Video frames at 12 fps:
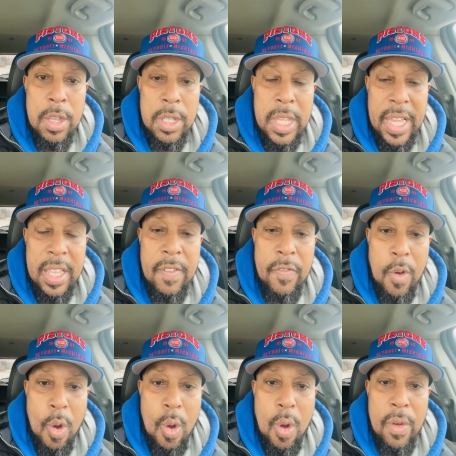get
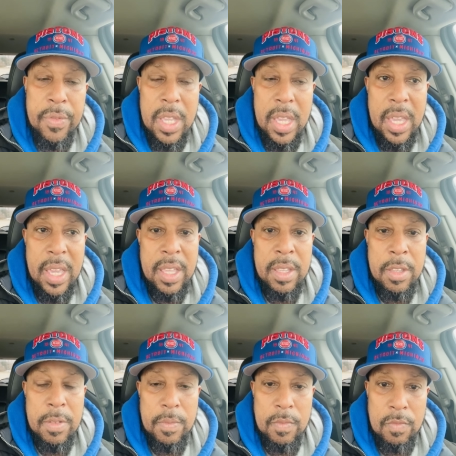involved in
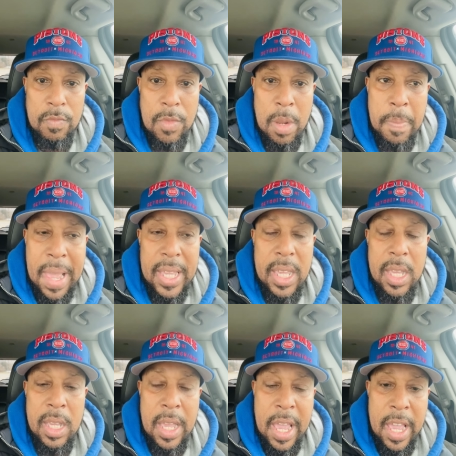
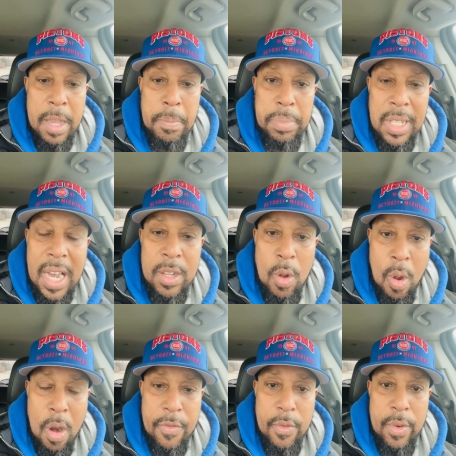making a blood
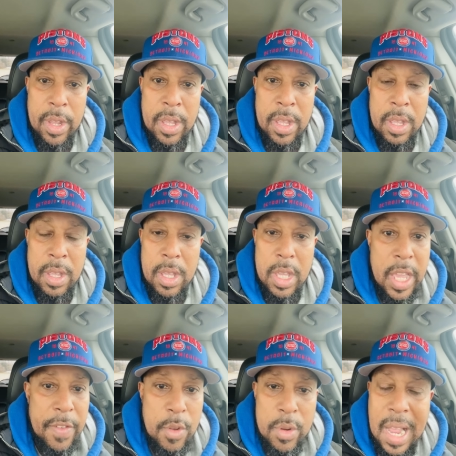offering
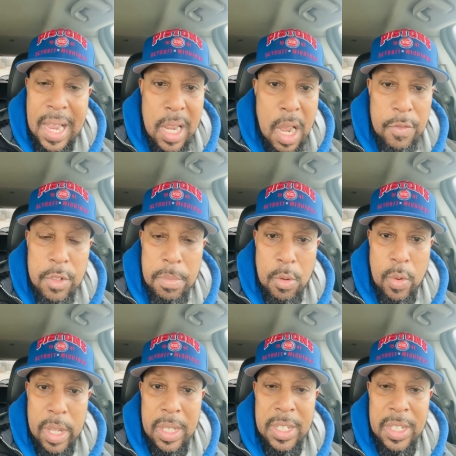if you're not comfortable with it.